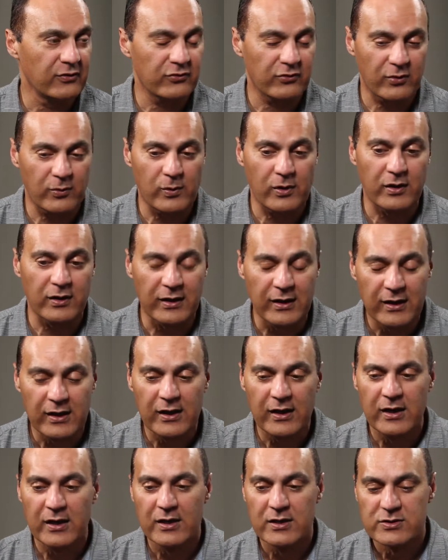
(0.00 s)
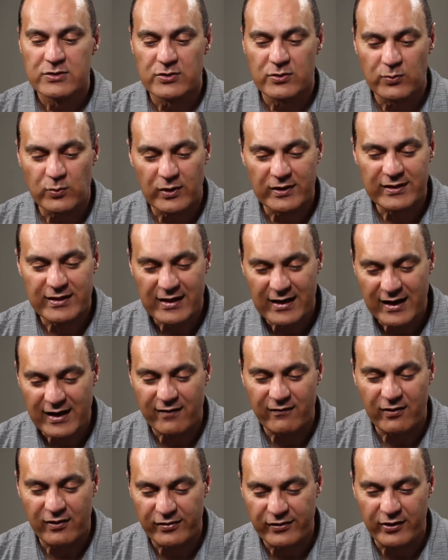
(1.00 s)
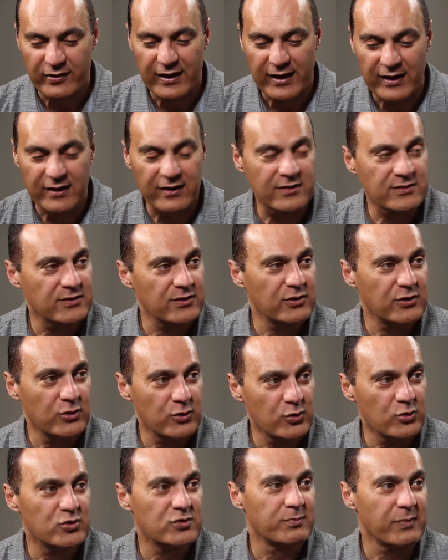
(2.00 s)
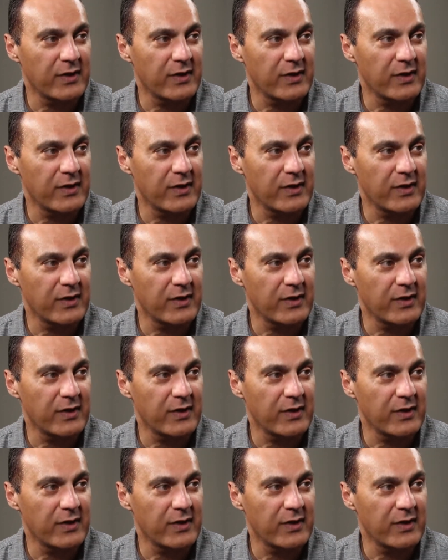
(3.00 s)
and so on. So what they have on their hand is a huge